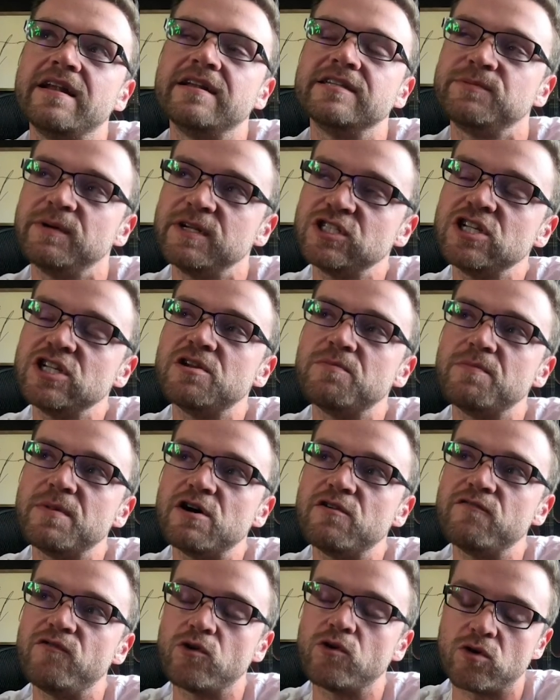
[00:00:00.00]
especially in a
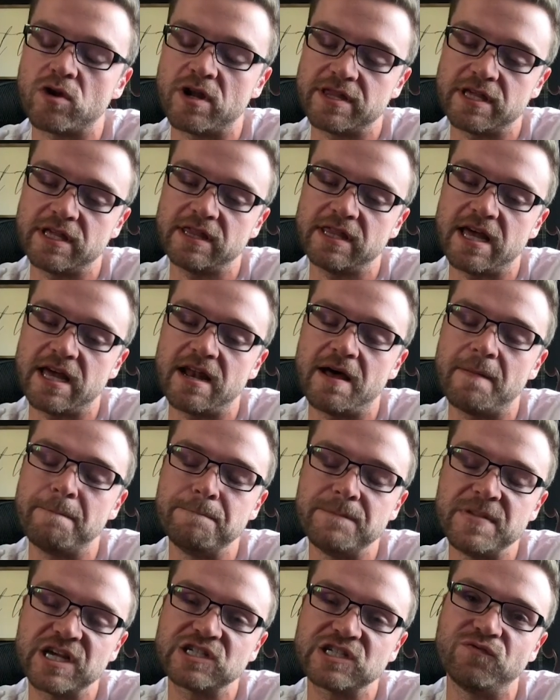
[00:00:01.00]
male vocal, I think that a
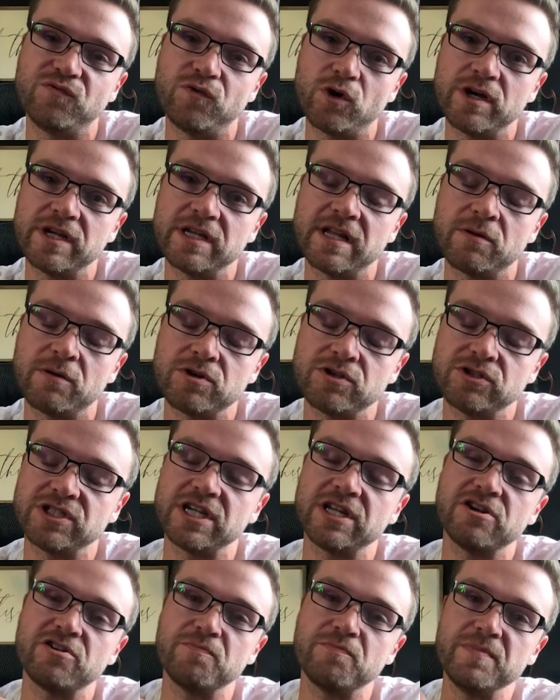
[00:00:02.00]
mixed voice, like when you sing
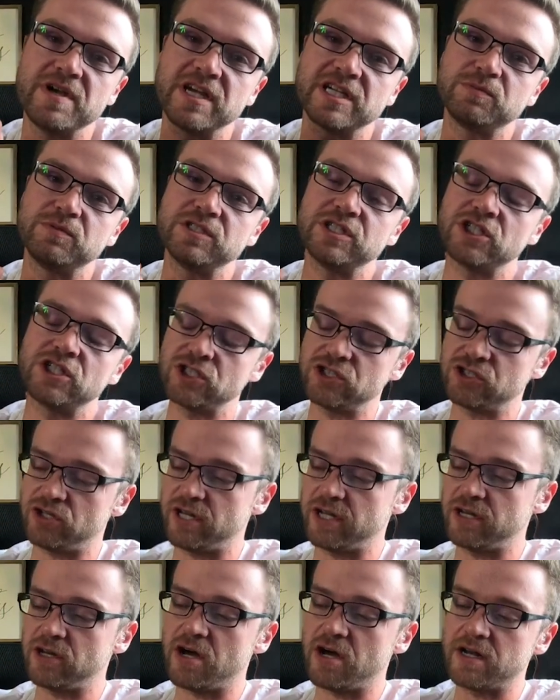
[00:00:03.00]
in your mixed position, so
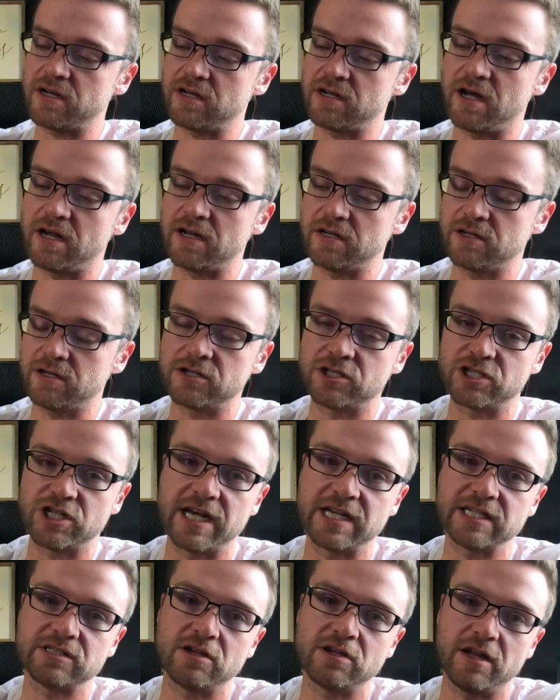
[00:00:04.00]
like not your
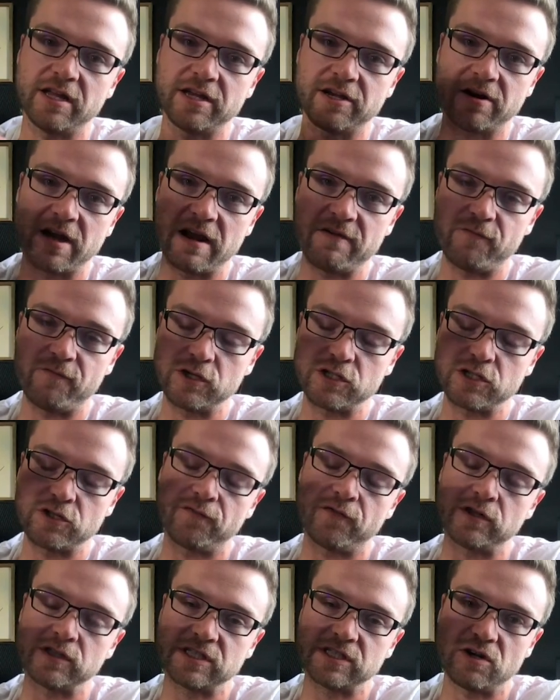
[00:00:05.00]
chest, not like your head voice, your
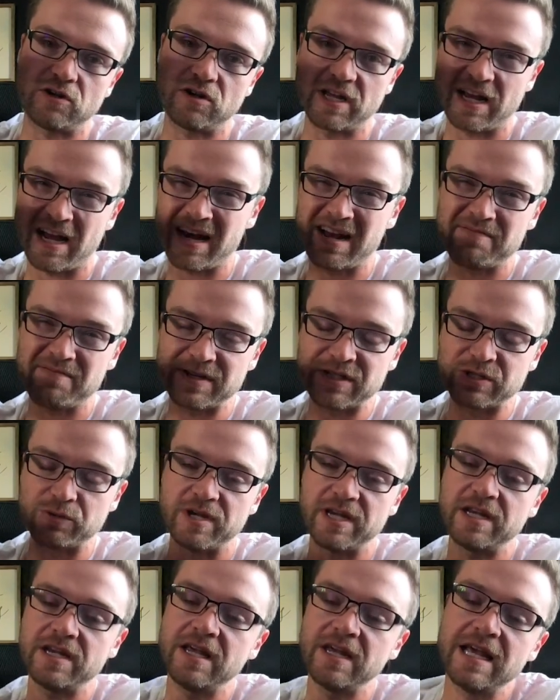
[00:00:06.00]
falsetto, like kind of in
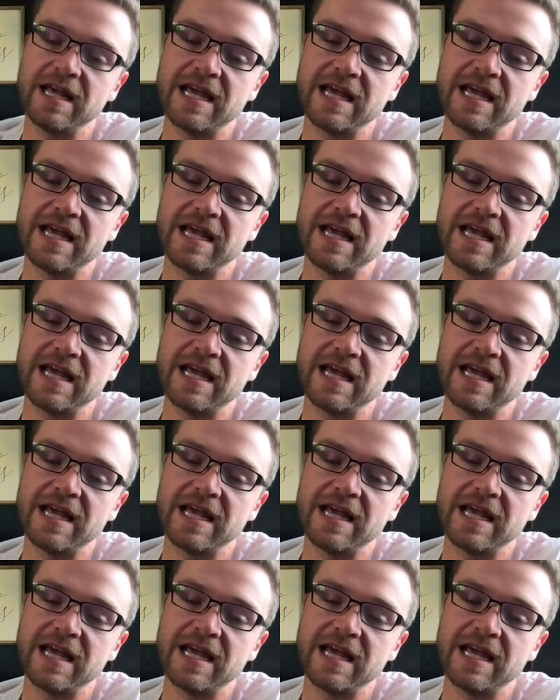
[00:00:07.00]
between,